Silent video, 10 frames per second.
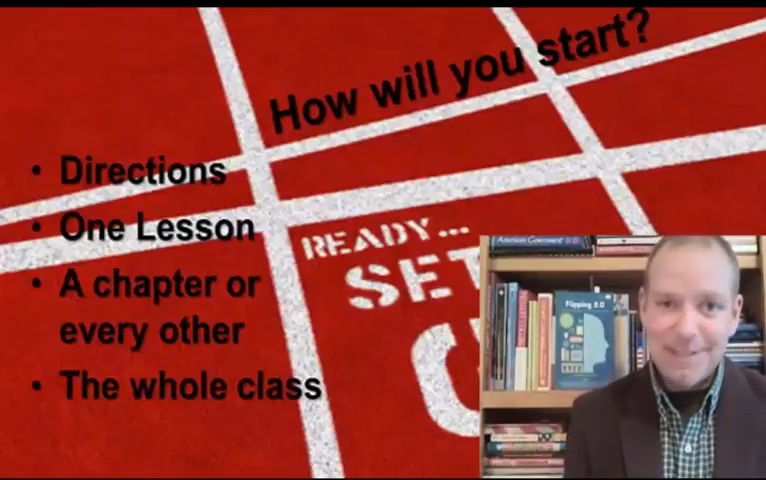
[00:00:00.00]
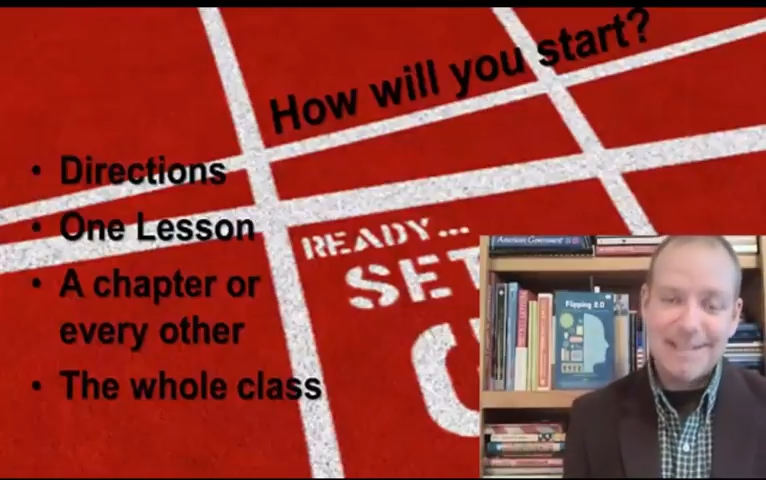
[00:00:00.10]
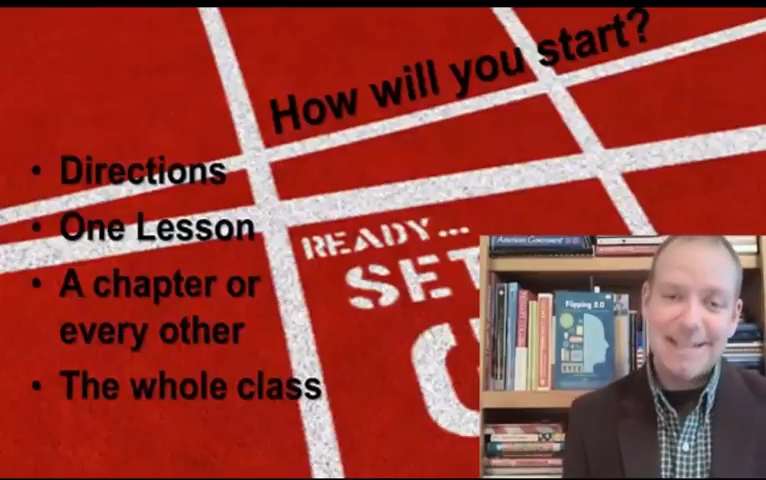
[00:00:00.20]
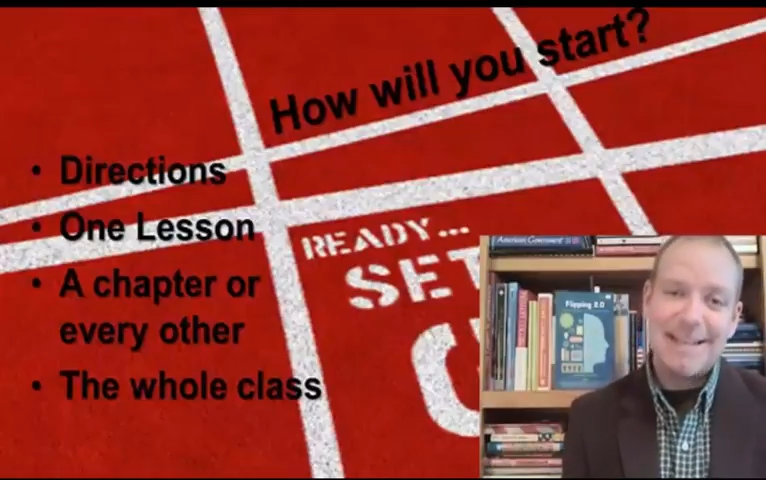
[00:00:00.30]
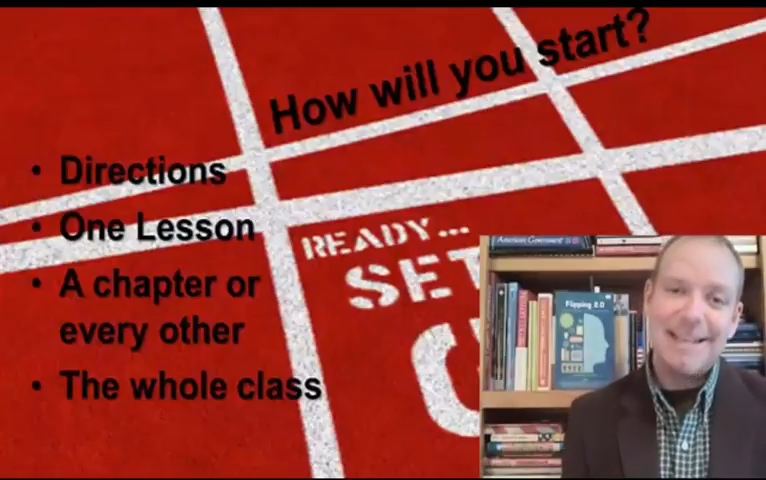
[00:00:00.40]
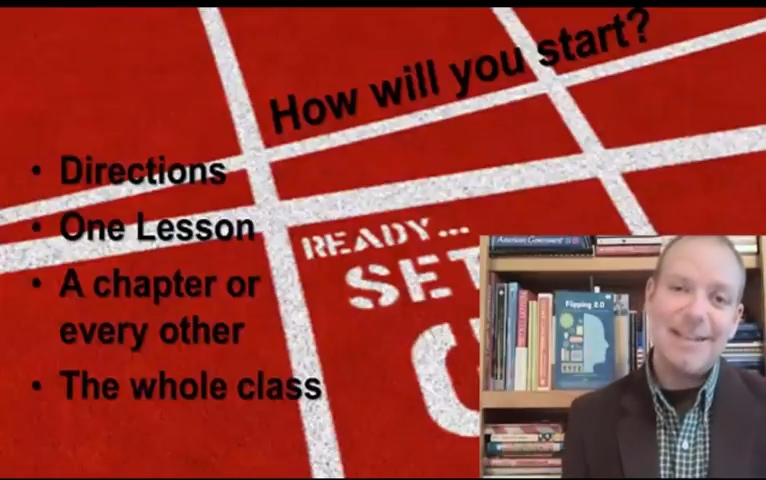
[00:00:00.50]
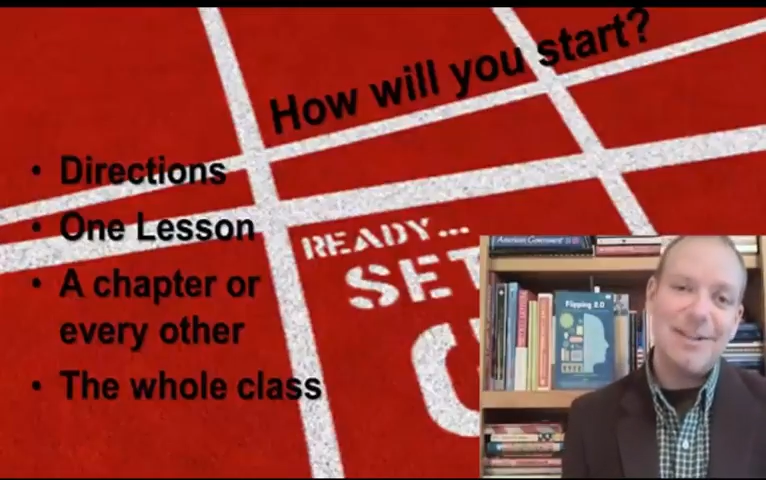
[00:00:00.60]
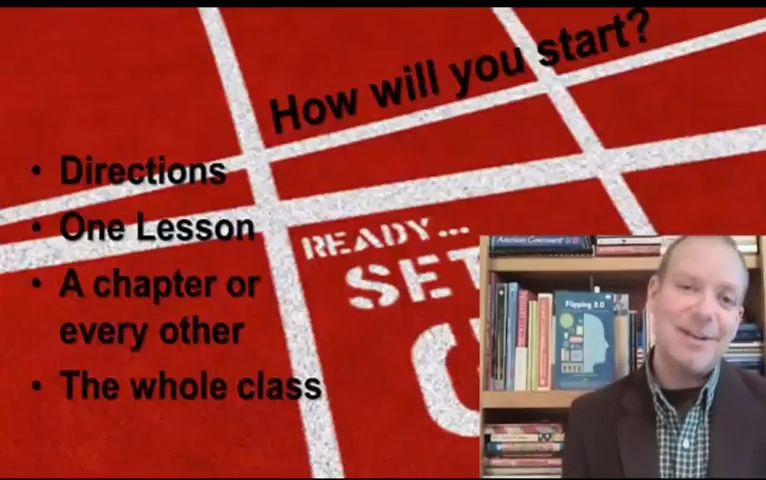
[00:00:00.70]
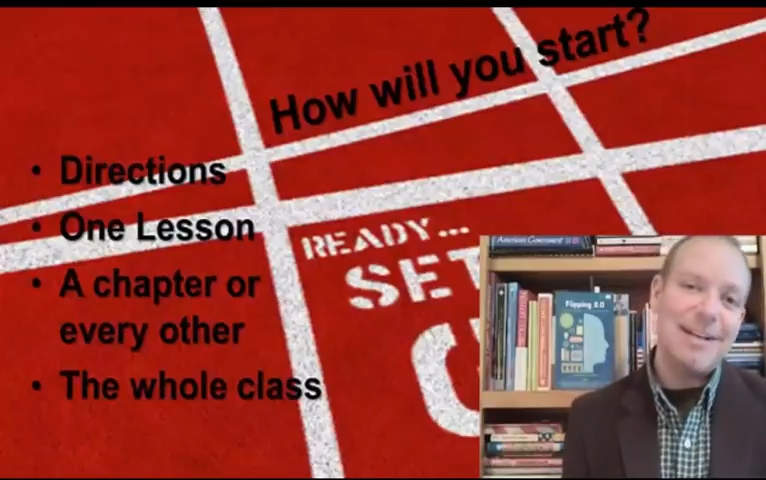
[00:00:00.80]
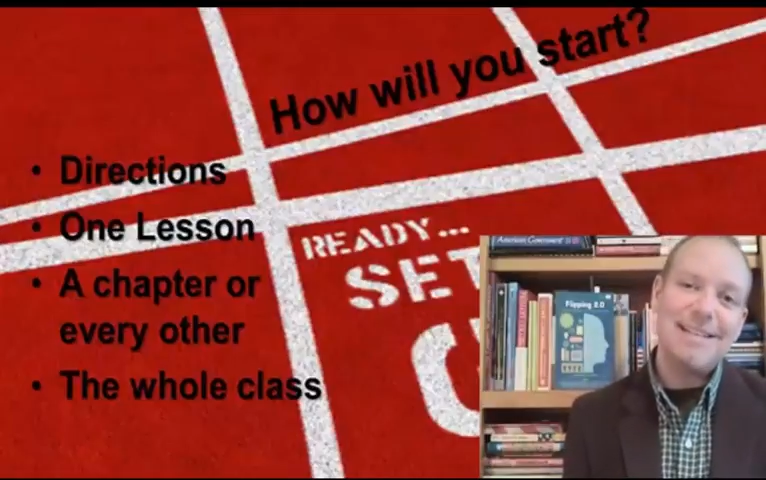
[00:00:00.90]
sitting in the
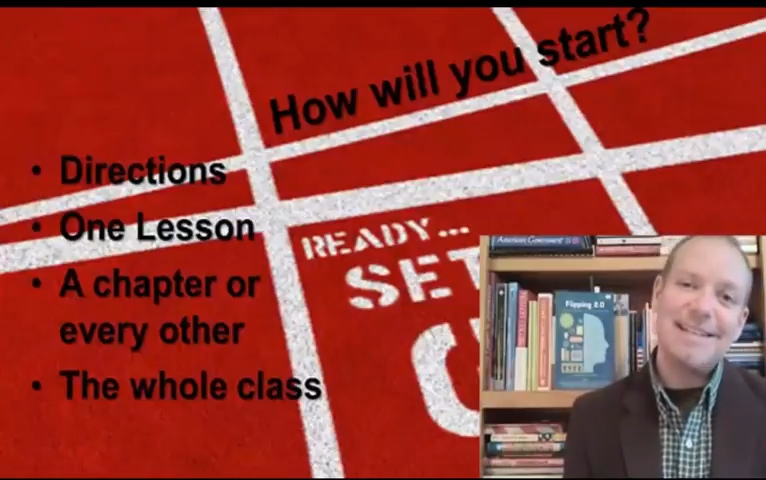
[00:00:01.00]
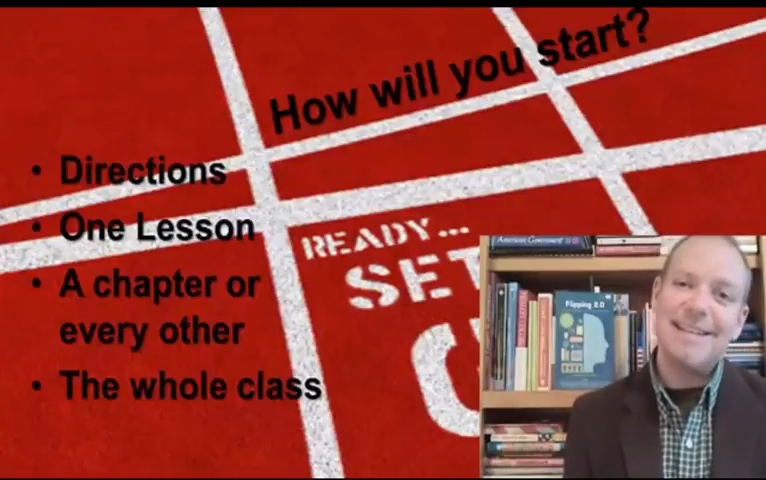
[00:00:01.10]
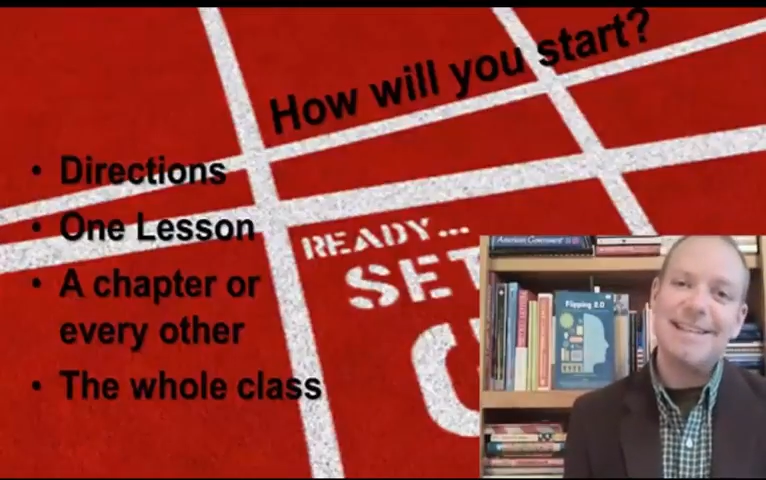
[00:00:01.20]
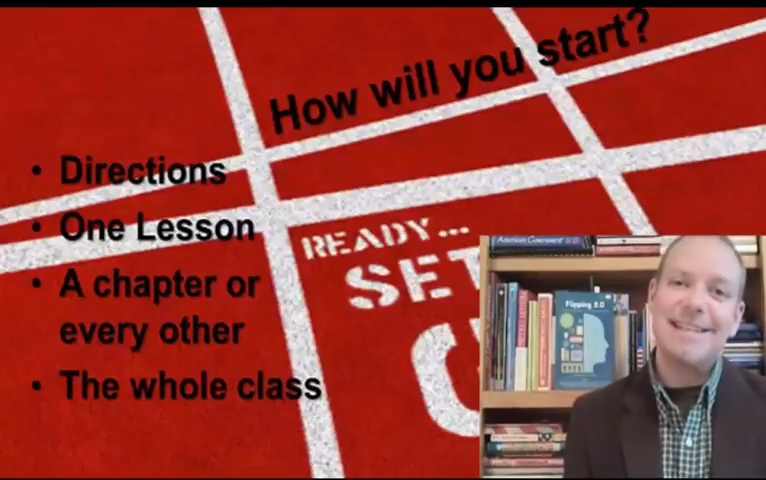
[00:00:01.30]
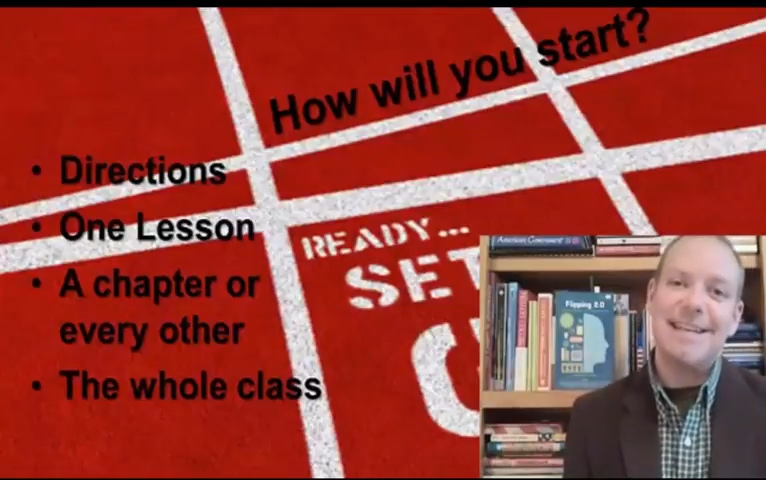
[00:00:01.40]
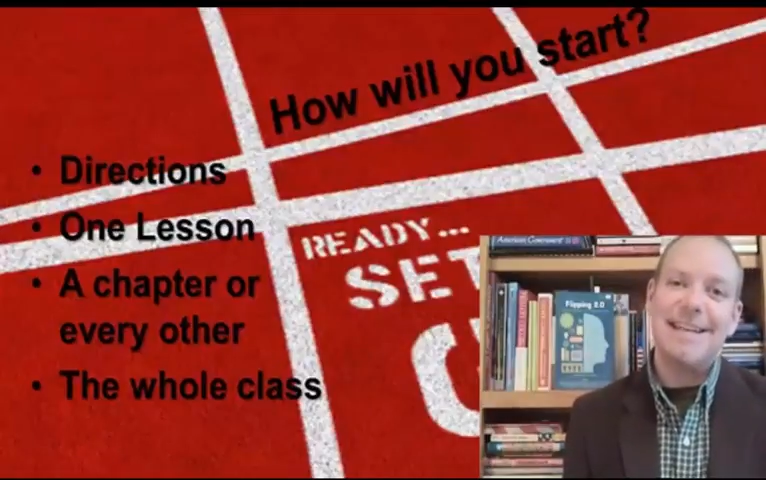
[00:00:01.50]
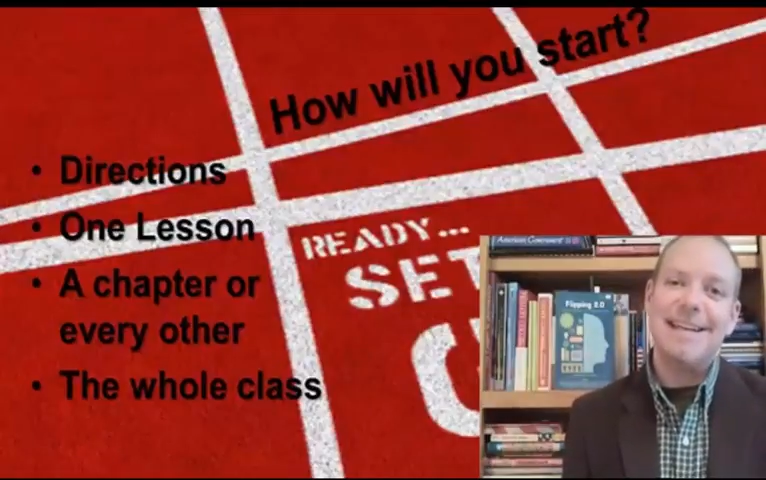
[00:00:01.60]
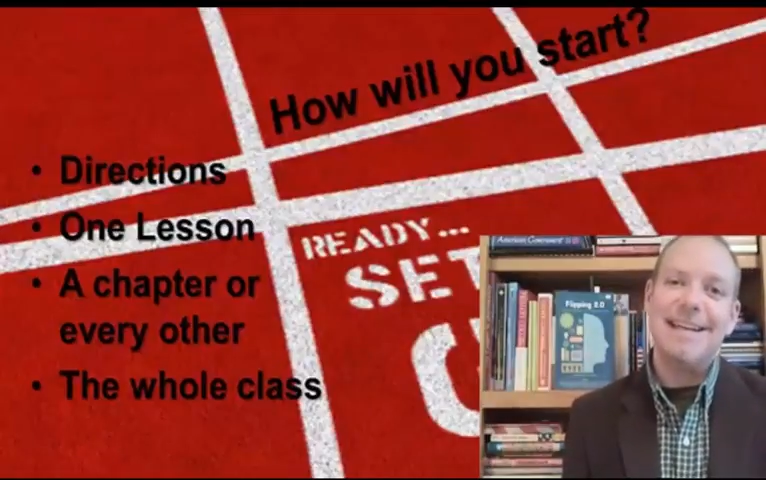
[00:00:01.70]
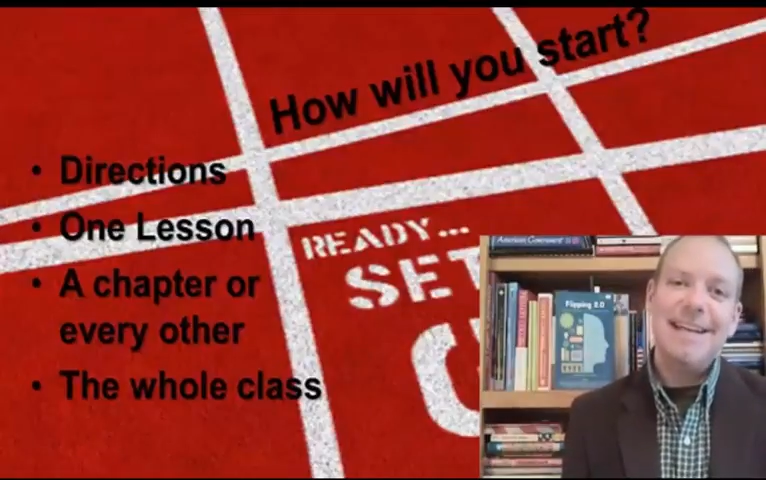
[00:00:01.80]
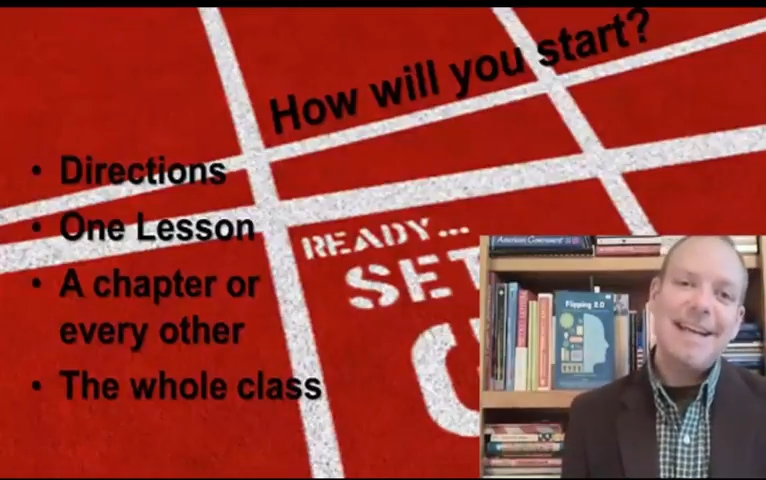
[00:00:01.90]
audience and listening, and
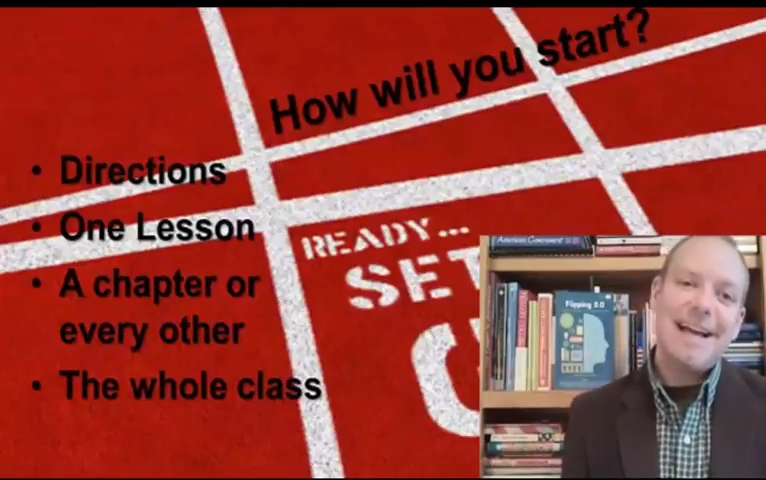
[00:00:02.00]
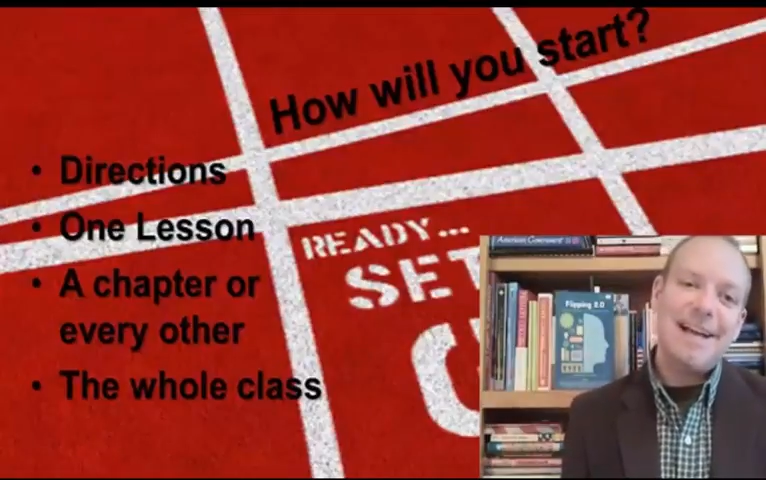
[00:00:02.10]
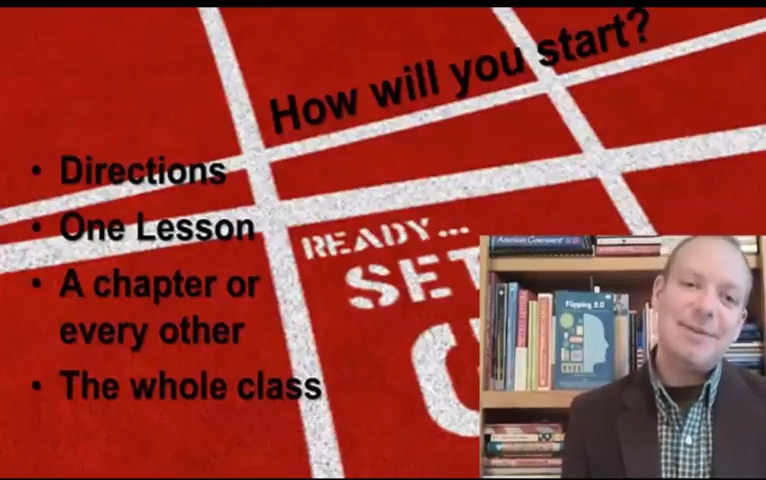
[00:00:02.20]
I